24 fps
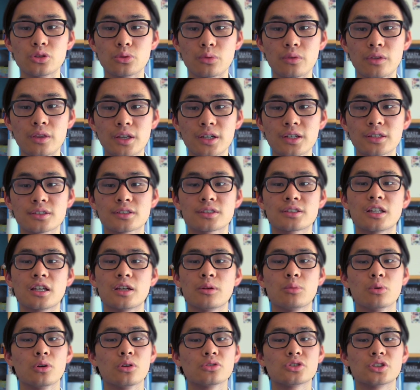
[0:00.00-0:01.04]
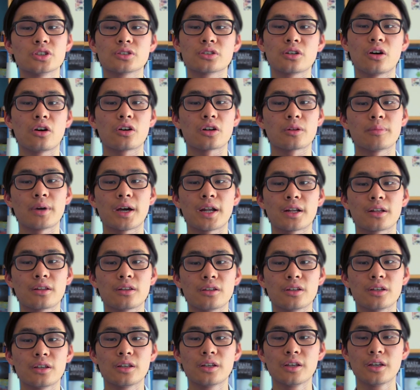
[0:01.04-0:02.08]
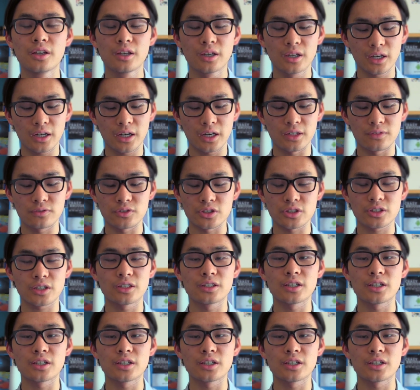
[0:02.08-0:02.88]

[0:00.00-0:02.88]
do this, they will just automatically kind of just